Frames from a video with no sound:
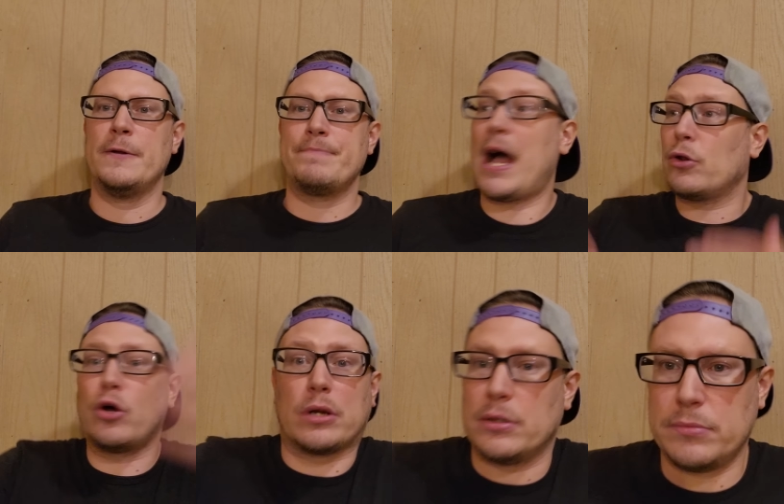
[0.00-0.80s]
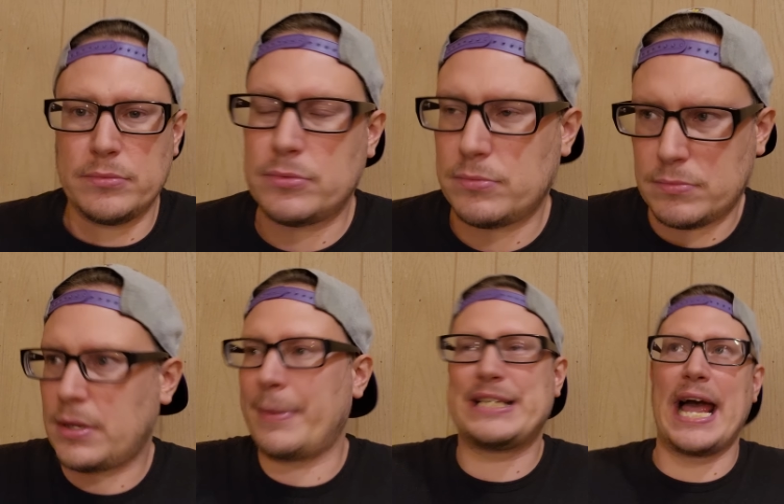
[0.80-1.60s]
Now, look,
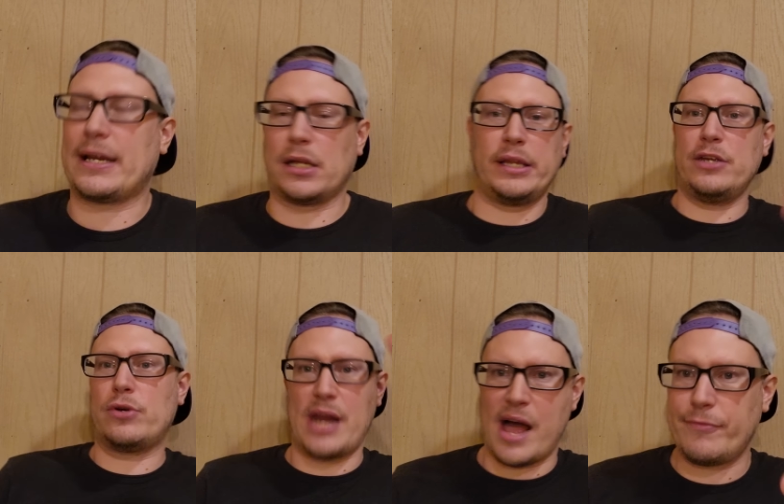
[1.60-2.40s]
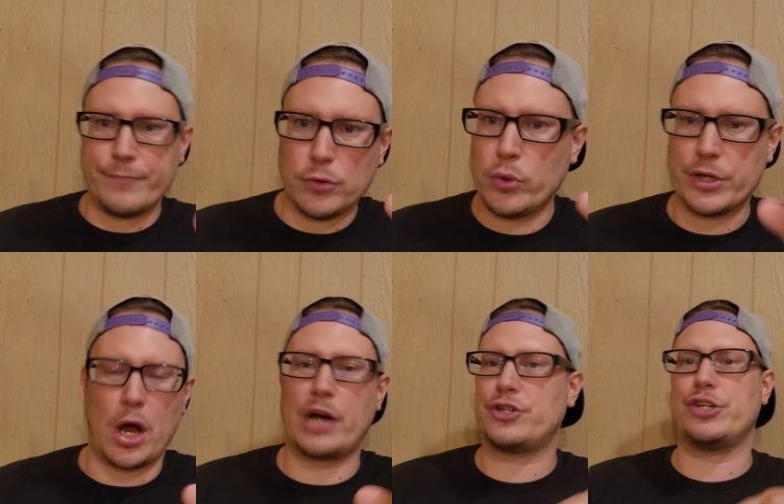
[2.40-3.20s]
technically you could have Luka
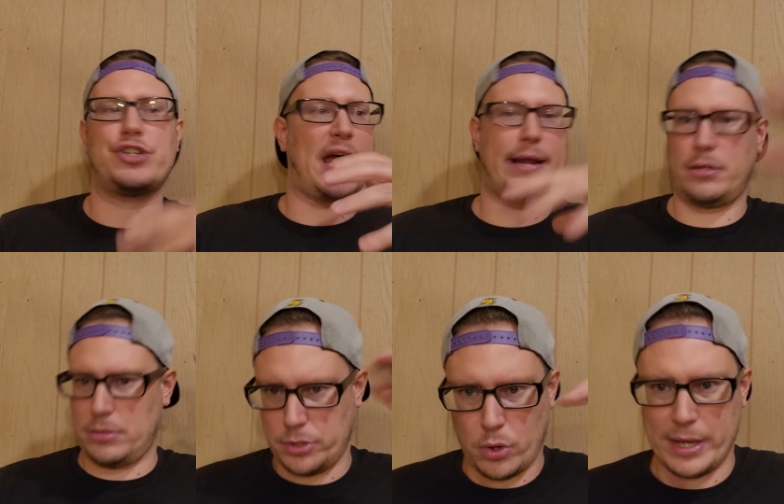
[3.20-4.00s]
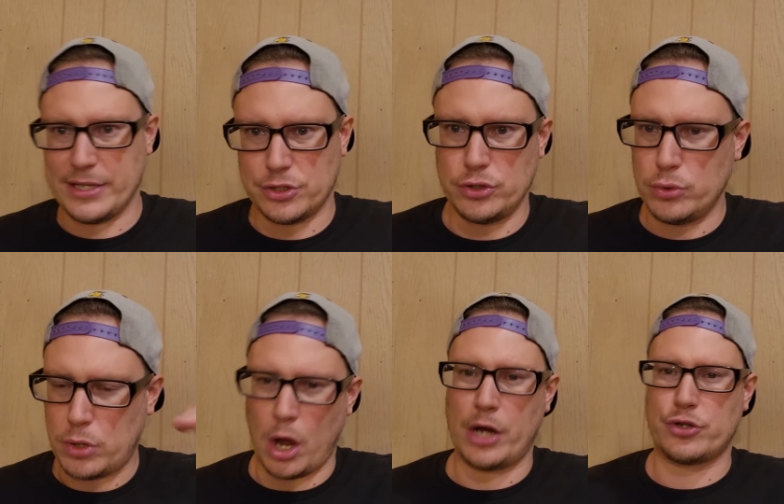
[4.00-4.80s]
Doncic at, his new
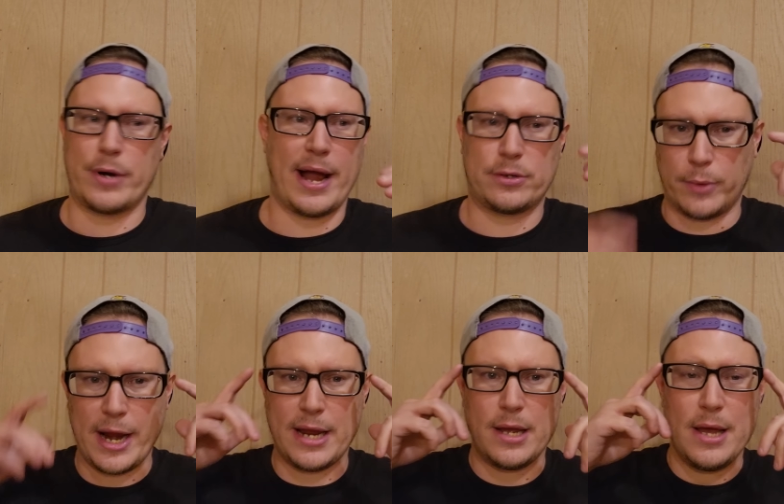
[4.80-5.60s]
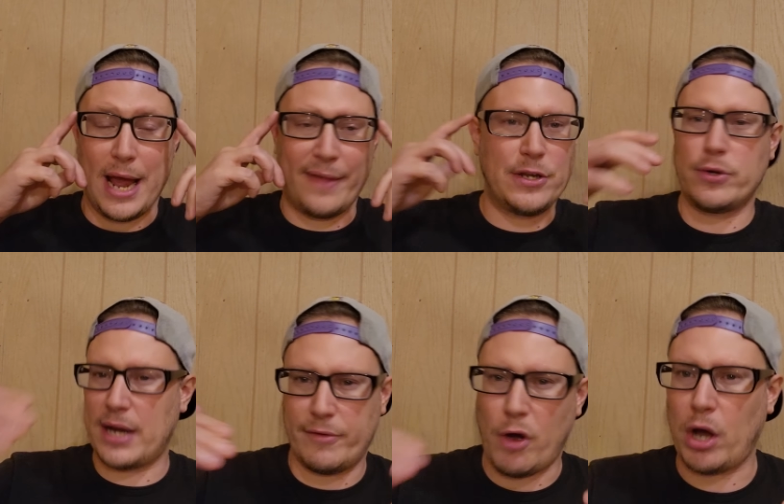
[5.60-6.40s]
contract rate, and then you could
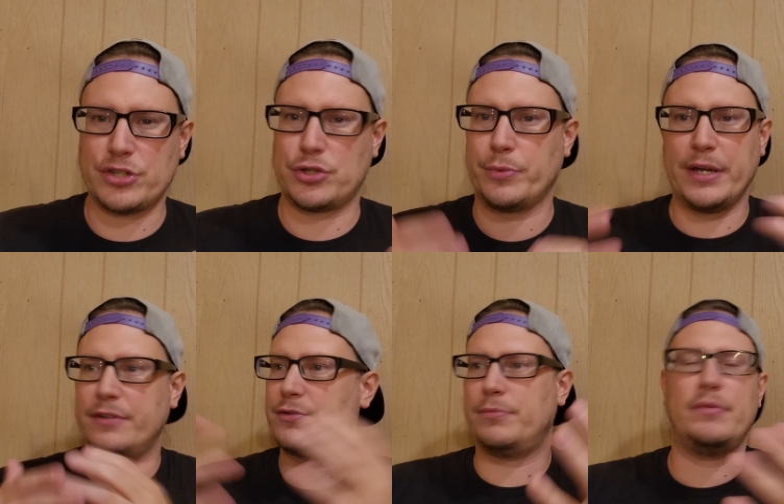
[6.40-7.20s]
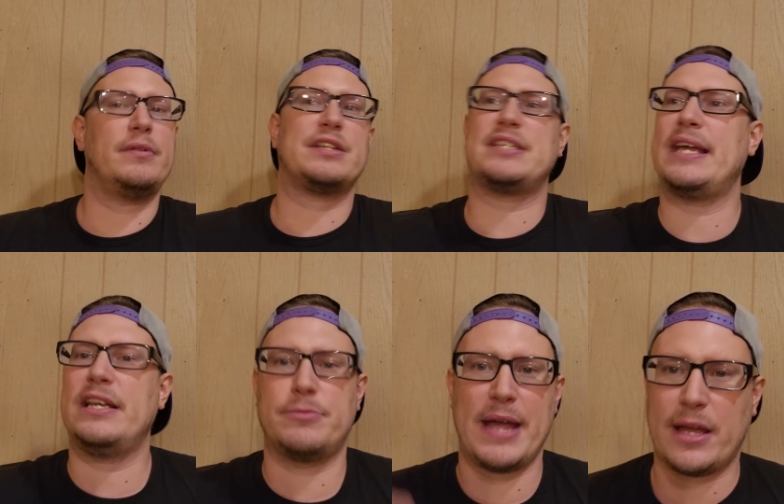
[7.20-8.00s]
have Austin Reaves, let's say
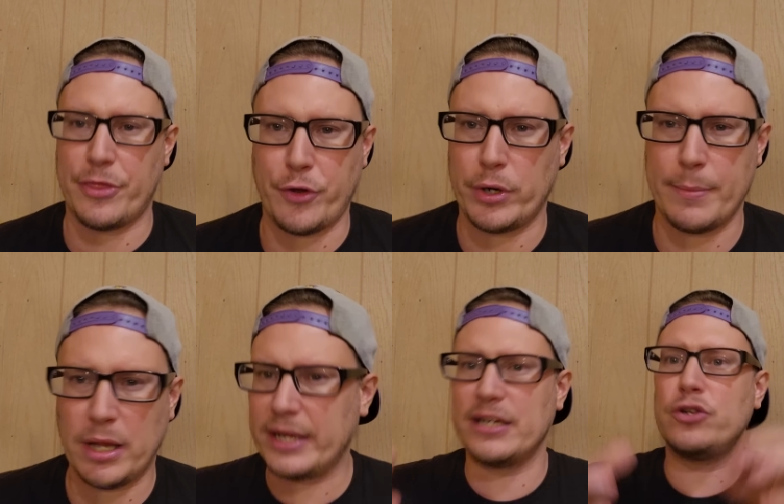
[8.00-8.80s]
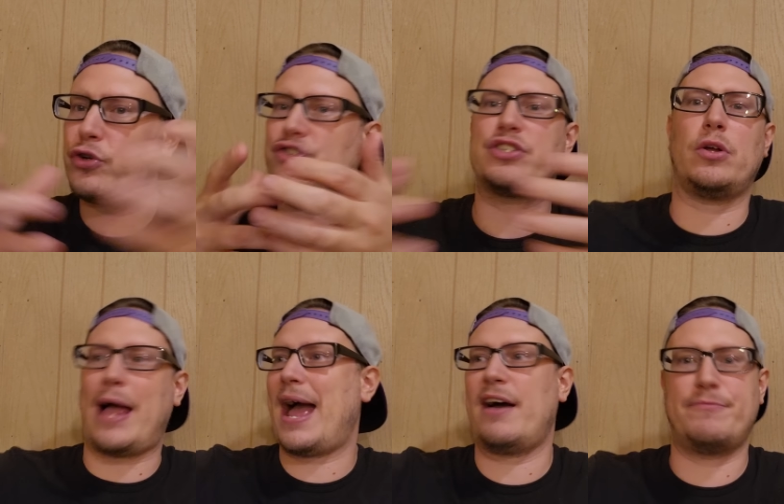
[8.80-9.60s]
he's making $30 million, and you could still
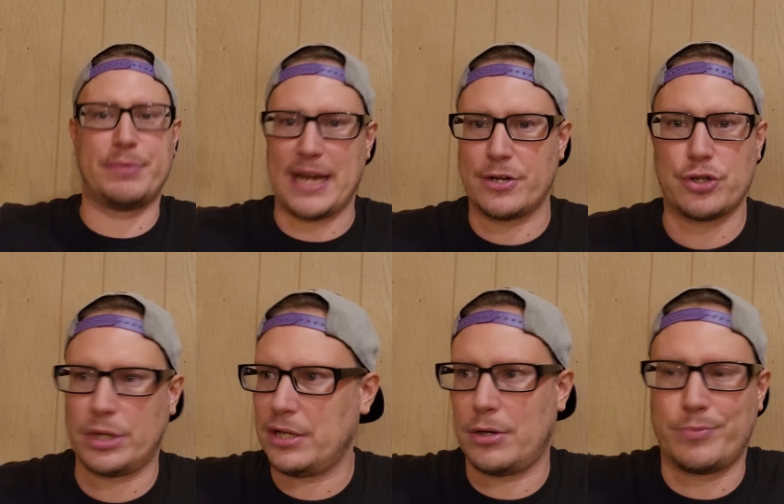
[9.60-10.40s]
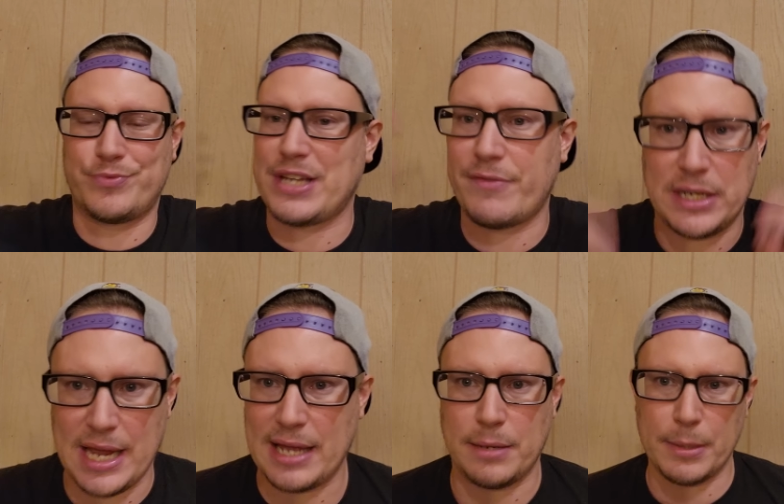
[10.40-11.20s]
have potentially, $70,
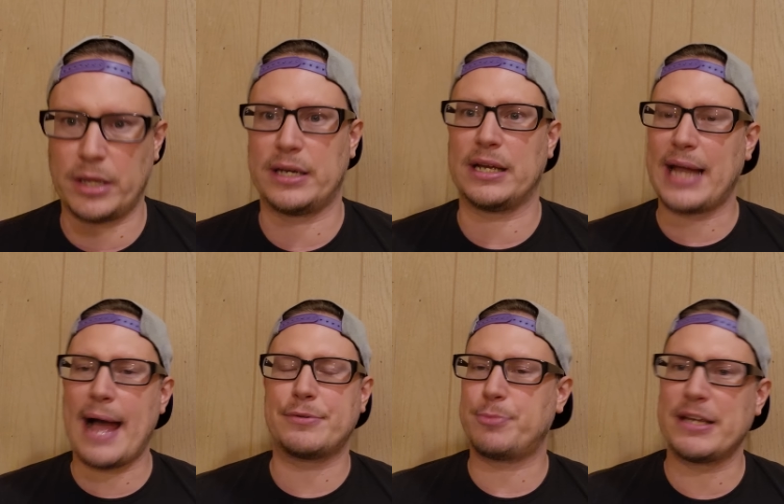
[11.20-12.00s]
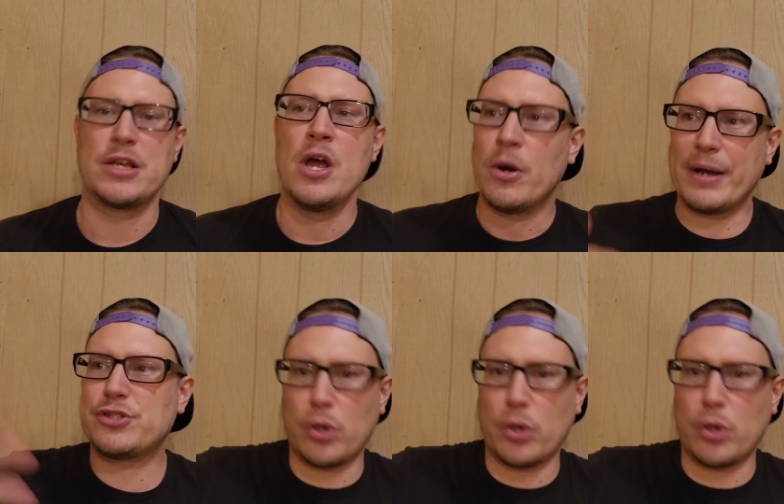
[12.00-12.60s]
$80 million in cap space, right?